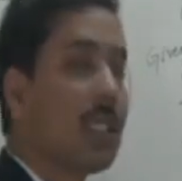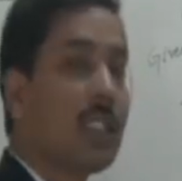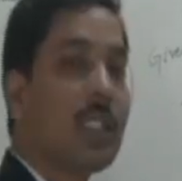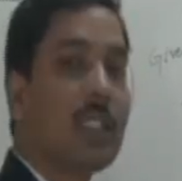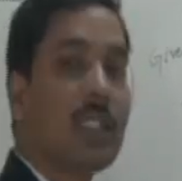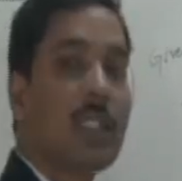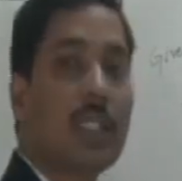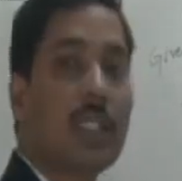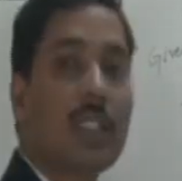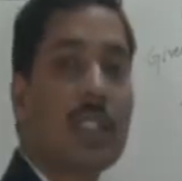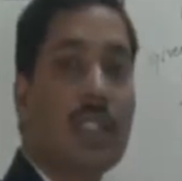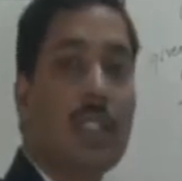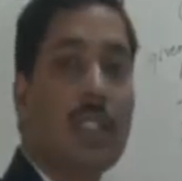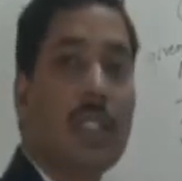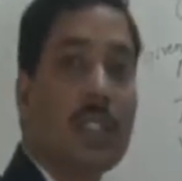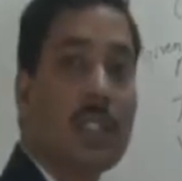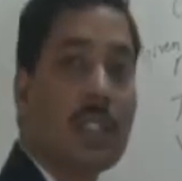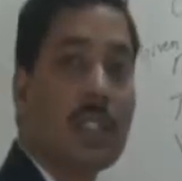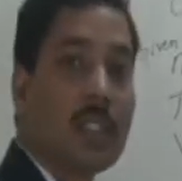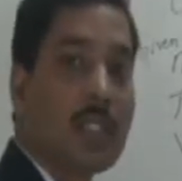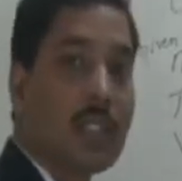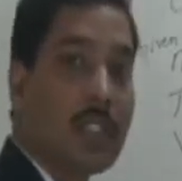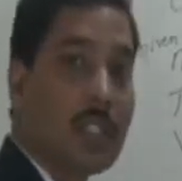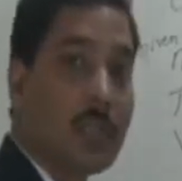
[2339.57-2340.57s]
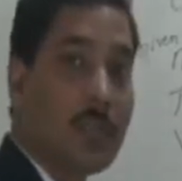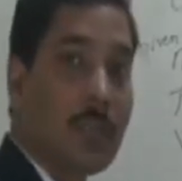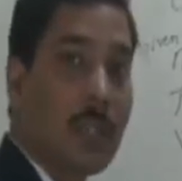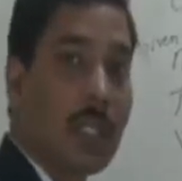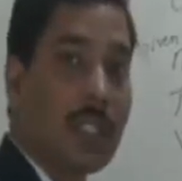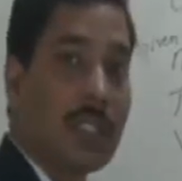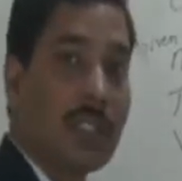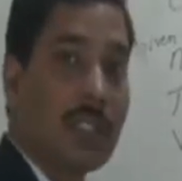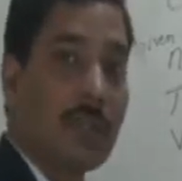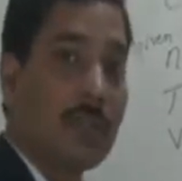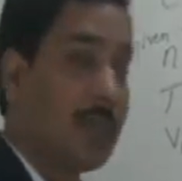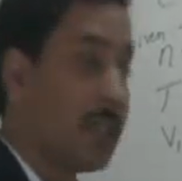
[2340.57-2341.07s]
and 60 liters
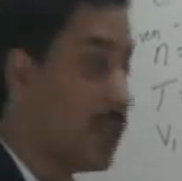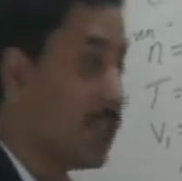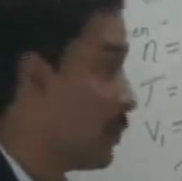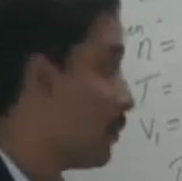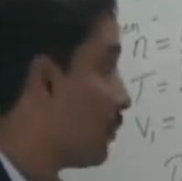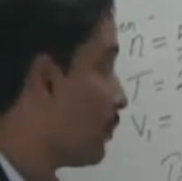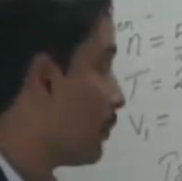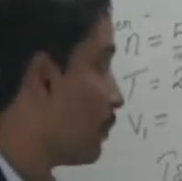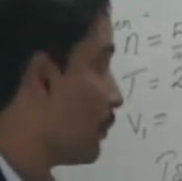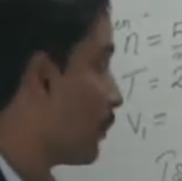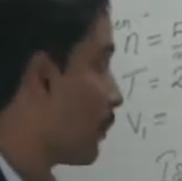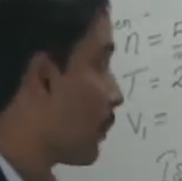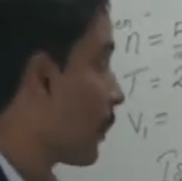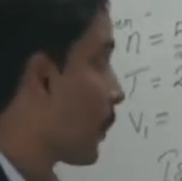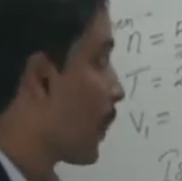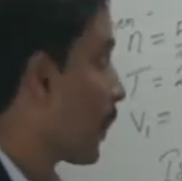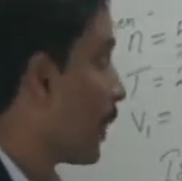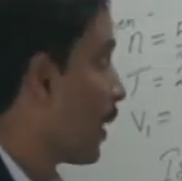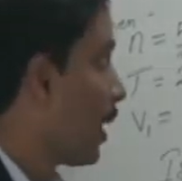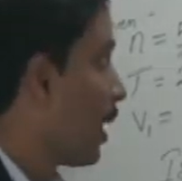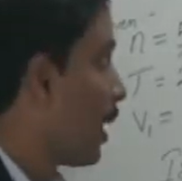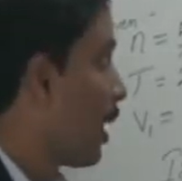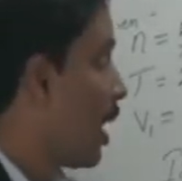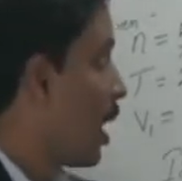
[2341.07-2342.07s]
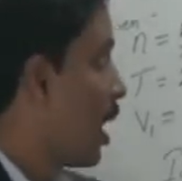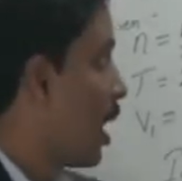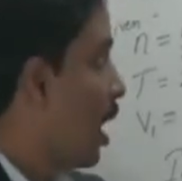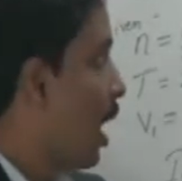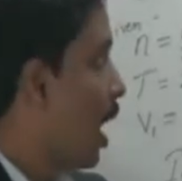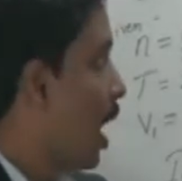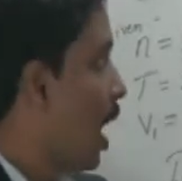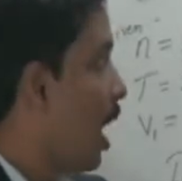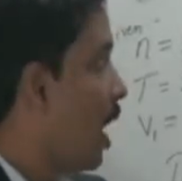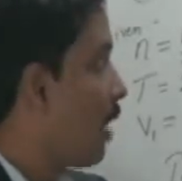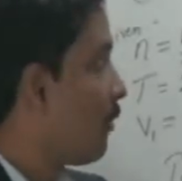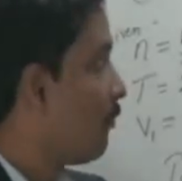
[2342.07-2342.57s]
respectively.
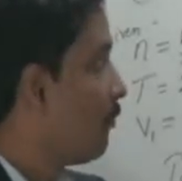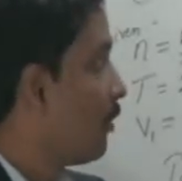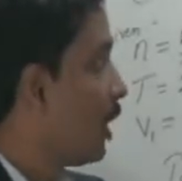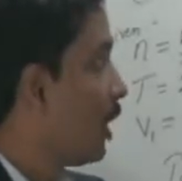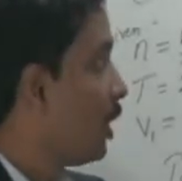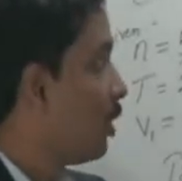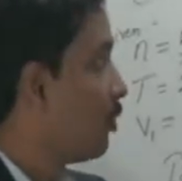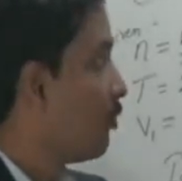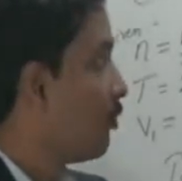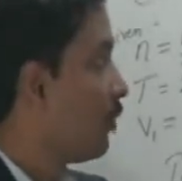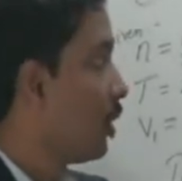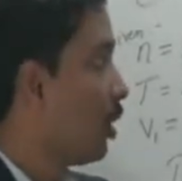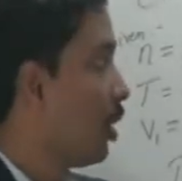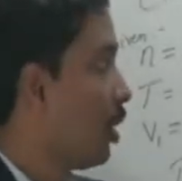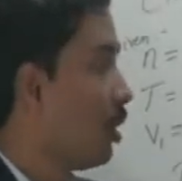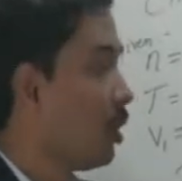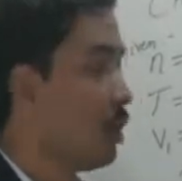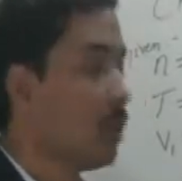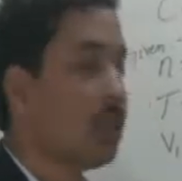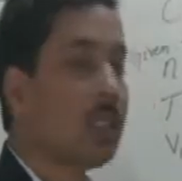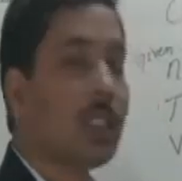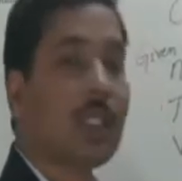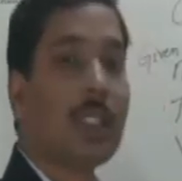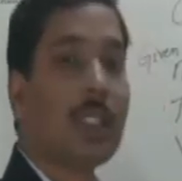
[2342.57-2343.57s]
R value, we all know